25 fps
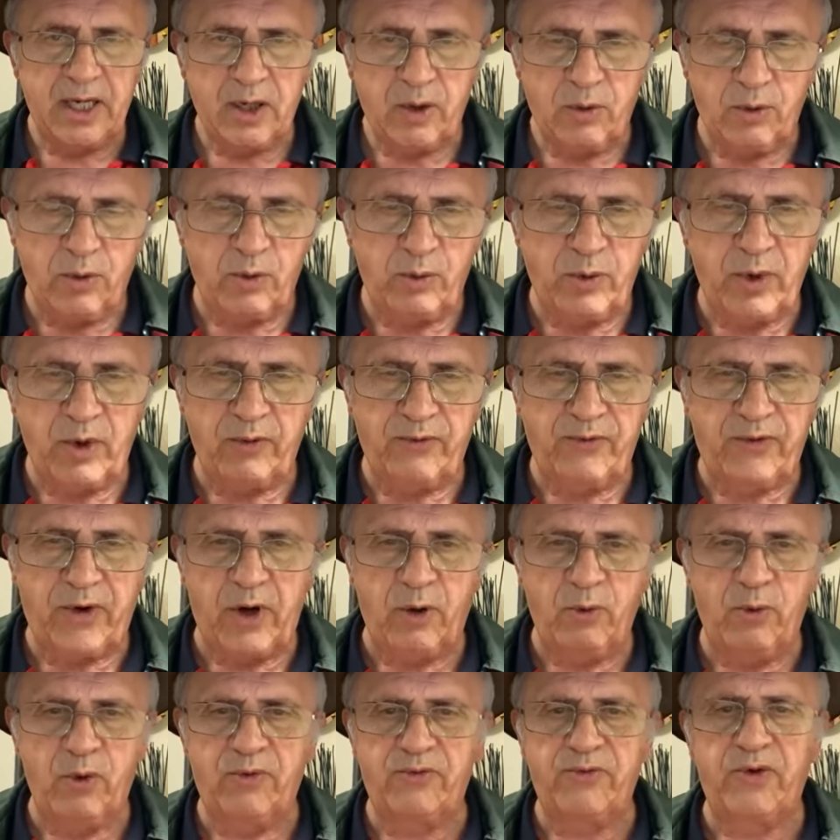we'll,
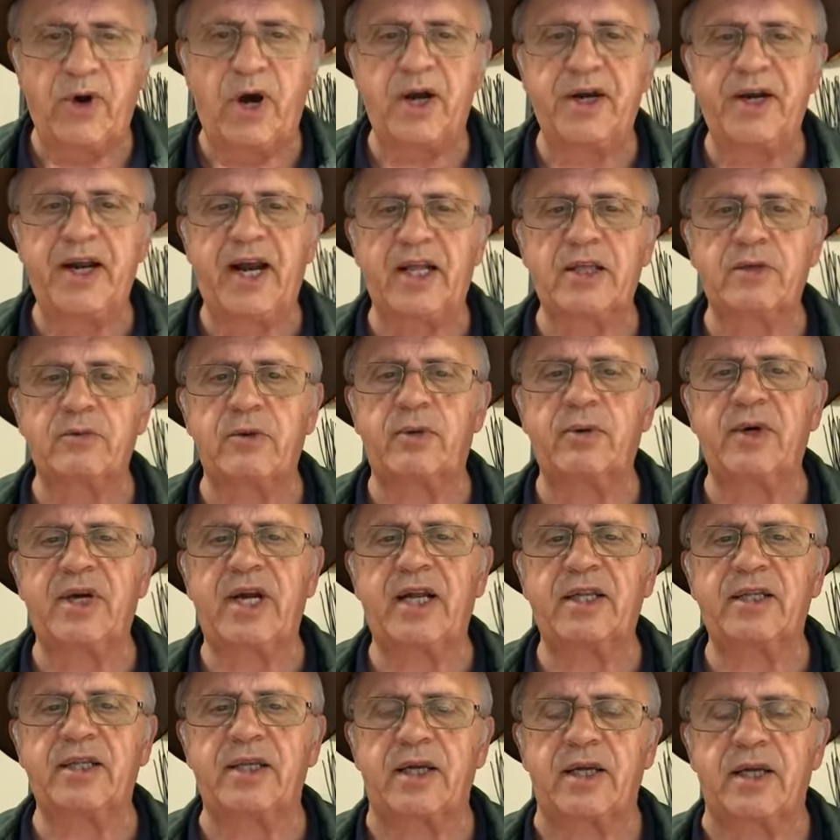we'll find out when we
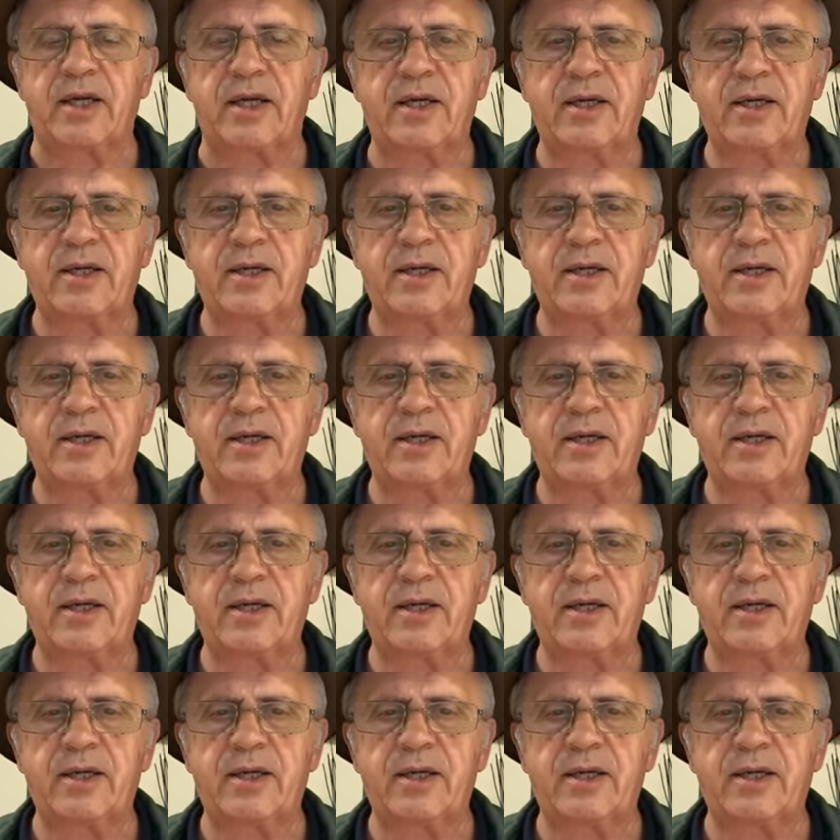get there.